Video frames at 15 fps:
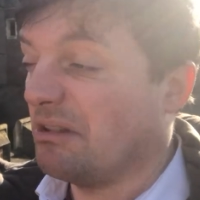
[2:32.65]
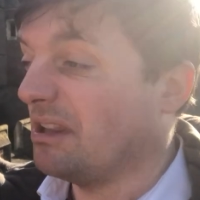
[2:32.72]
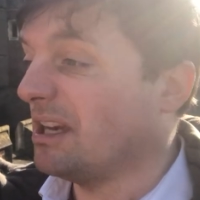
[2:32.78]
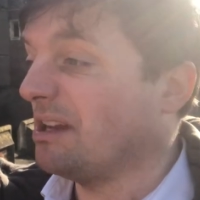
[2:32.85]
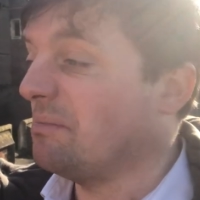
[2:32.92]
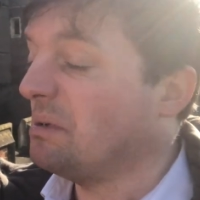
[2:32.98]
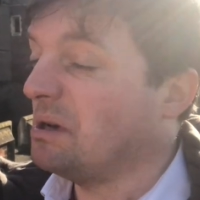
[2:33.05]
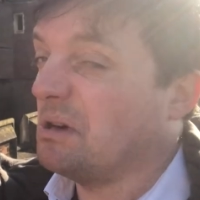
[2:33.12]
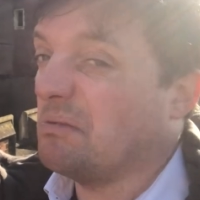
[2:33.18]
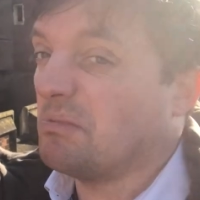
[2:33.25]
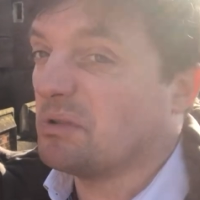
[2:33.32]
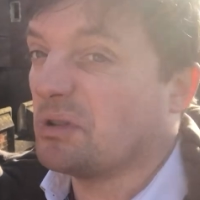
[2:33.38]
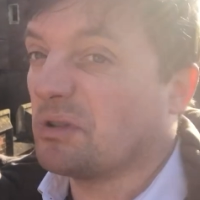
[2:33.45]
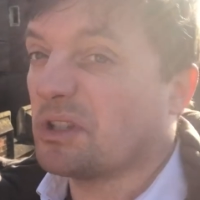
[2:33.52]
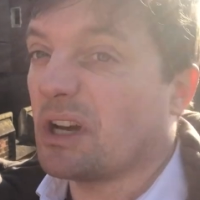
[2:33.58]
You think he'd be a
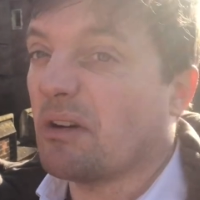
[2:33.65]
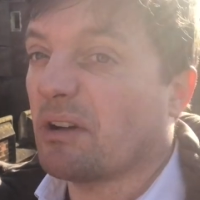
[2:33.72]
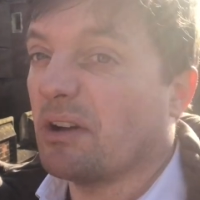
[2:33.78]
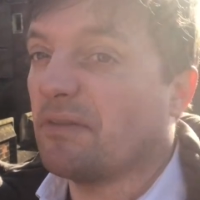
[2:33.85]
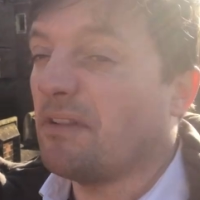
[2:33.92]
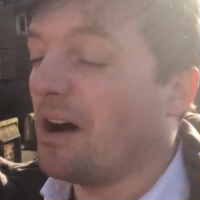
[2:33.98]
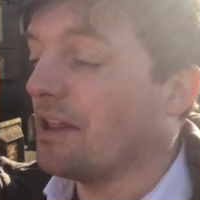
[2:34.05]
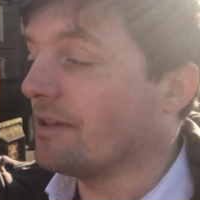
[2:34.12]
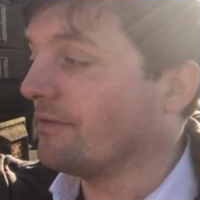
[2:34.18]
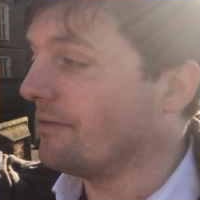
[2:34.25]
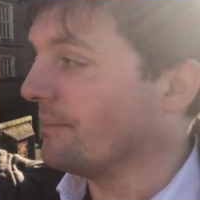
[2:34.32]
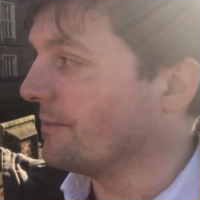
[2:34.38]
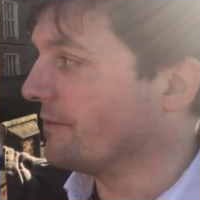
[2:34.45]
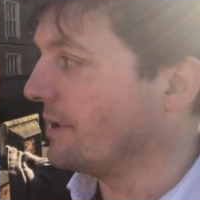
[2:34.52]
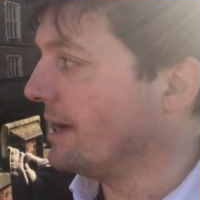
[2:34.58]
sort of surrogate father
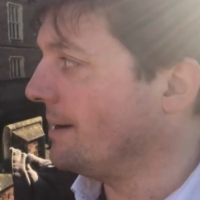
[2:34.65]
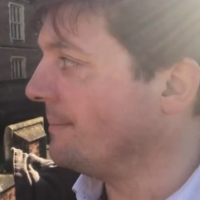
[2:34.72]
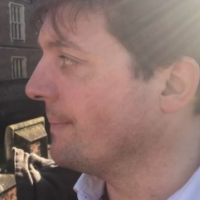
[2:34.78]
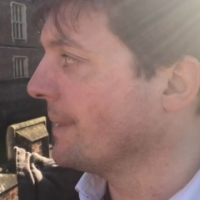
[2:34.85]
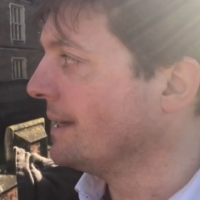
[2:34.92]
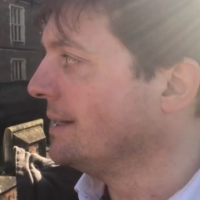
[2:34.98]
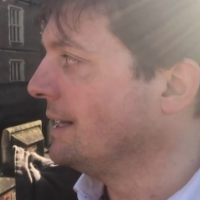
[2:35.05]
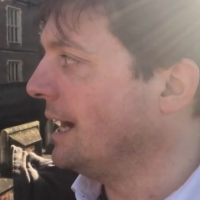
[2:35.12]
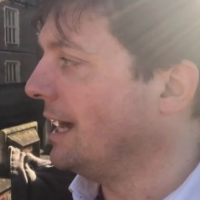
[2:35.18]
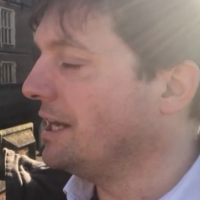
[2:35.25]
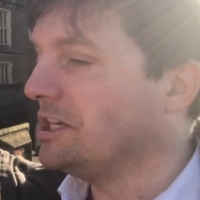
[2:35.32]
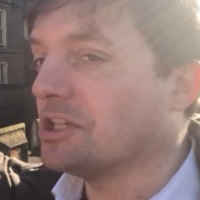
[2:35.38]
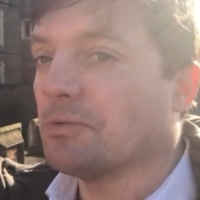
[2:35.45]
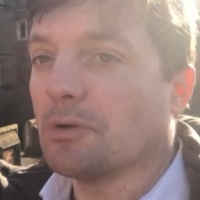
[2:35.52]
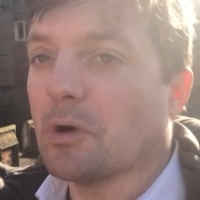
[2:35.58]
for him,
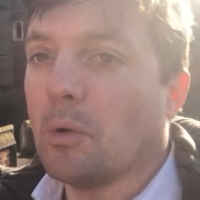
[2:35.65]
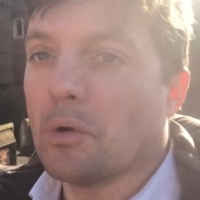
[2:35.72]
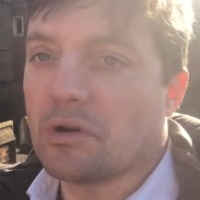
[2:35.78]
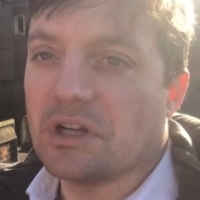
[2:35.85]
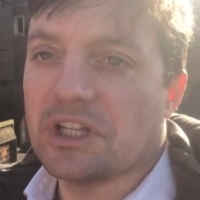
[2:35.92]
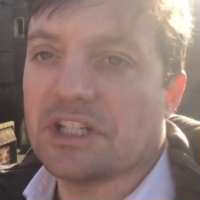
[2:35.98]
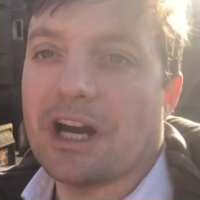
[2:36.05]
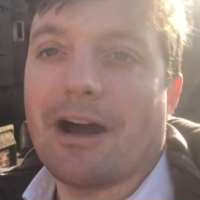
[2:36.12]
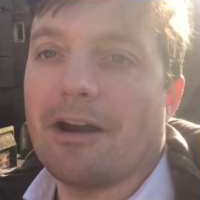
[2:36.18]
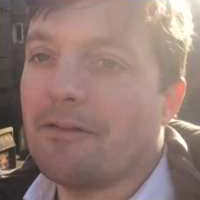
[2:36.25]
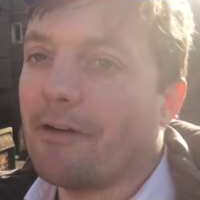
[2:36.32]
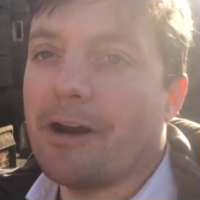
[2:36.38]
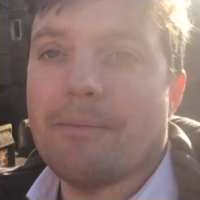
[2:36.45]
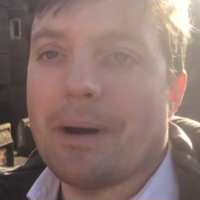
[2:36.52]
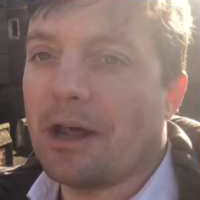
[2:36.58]
and he just recorded in his diary in
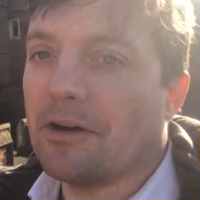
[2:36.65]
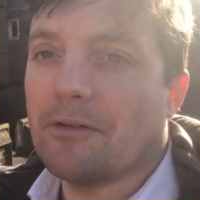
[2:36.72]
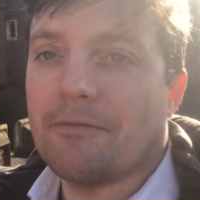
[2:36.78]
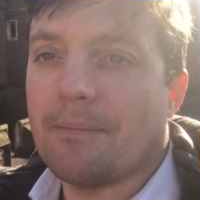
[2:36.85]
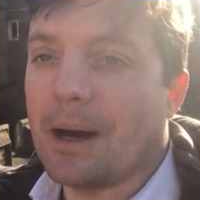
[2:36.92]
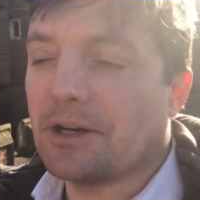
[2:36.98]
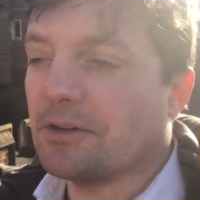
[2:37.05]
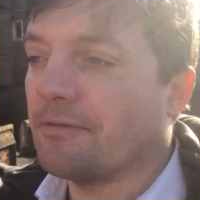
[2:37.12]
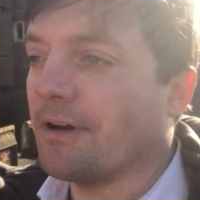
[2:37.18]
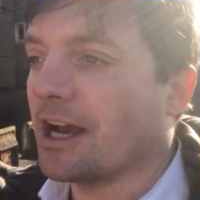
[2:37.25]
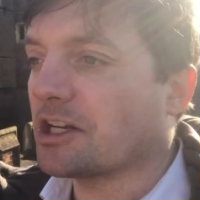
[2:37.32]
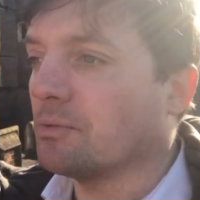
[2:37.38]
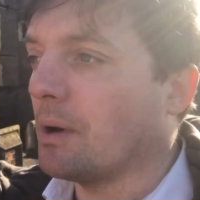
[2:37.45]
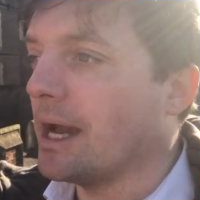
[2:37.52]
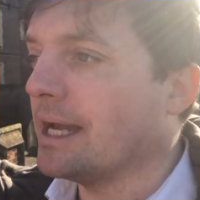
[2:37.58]
a very matter of matter of
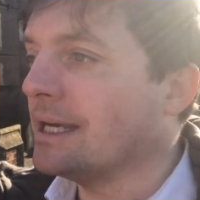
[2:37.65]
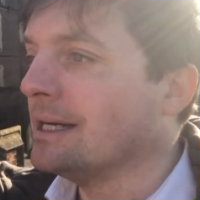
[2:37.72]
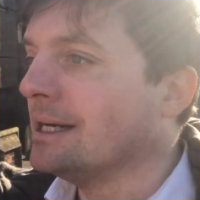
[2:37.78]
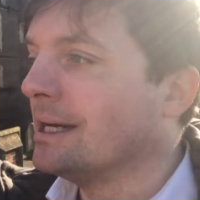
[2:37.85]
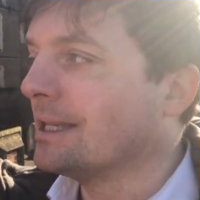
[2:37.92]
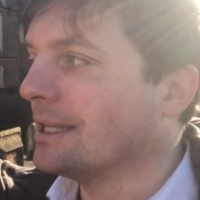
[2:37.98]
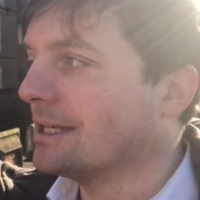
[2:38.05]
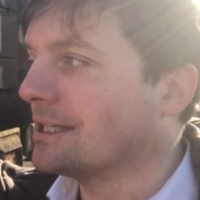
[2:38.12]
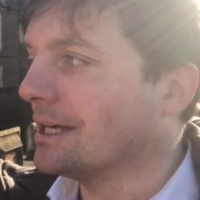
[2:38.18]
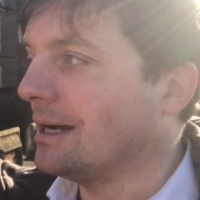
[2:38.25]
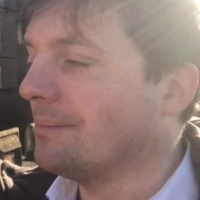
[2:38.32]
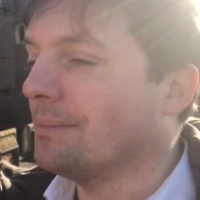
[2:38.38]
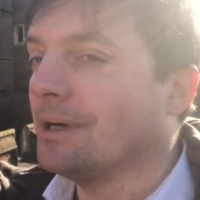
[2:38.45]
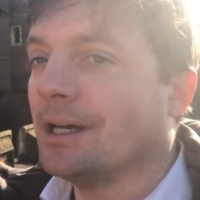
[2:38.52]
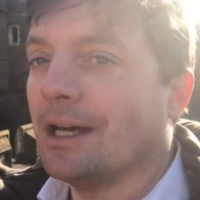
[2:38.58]
fact way that
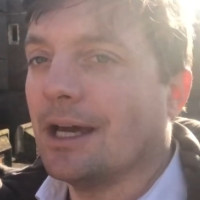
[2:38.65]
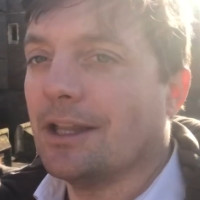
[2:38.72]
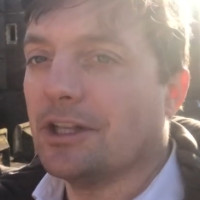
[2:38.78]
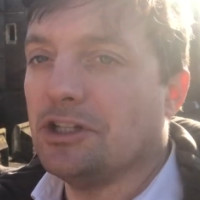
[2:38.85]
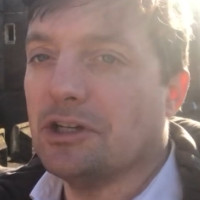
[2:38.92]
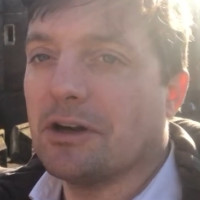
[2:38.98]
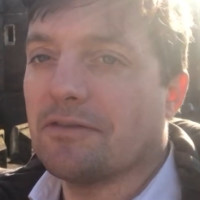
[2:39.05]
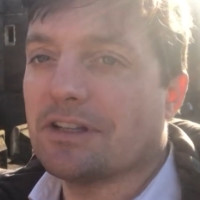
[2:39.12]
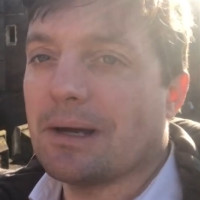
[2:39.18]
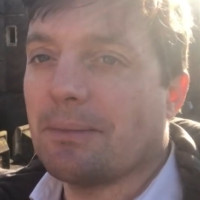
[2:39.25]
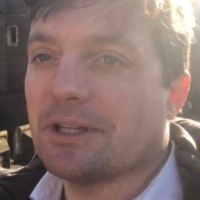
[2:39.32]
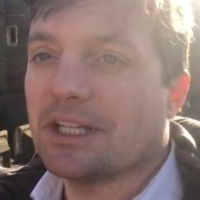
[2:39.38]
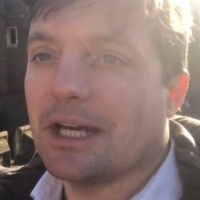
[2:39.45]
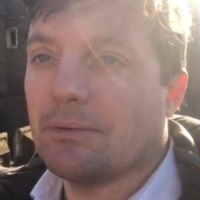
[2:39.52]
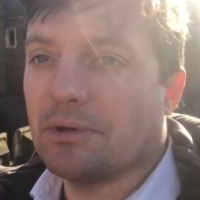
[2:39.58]
um, the Duke of
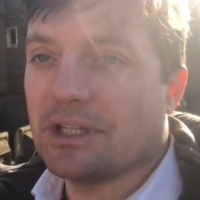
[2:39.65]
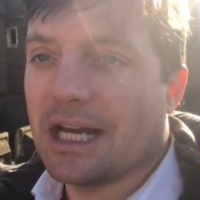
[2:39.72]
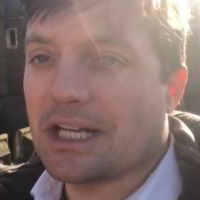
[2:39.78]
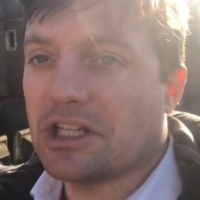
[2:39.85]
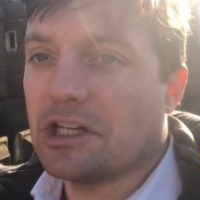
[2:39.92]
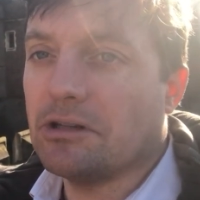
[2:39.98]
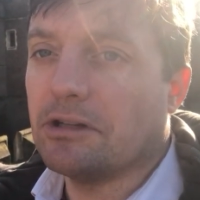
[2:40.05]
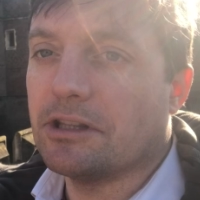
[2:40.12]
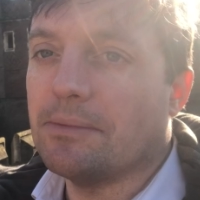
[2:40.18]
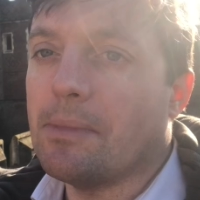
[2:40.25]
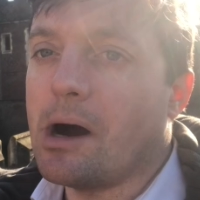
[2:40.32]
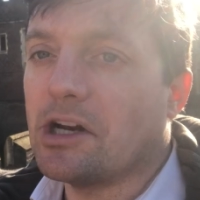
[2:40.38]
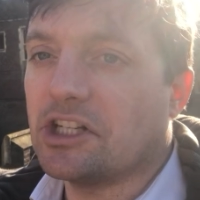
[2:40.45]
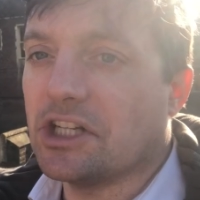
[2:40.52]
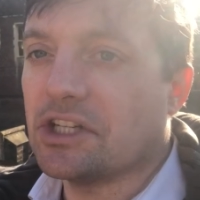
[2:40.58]
Somerset was executed the
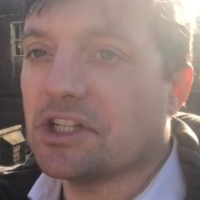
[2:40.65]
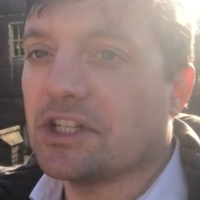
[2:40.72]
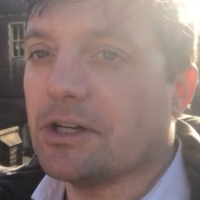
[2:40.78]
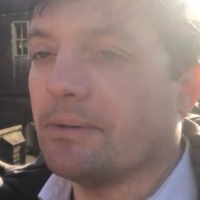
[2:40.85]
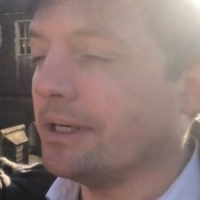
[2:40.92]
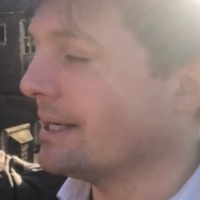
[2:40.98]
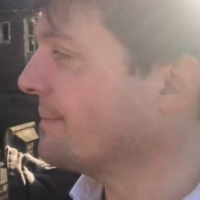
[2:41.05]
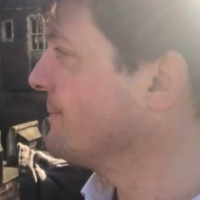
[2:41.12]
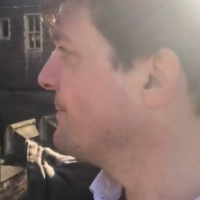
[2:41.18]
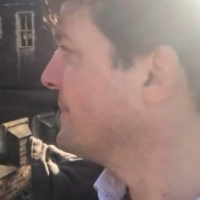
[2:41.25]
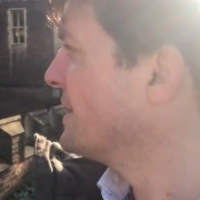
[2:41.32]
March in ensuing.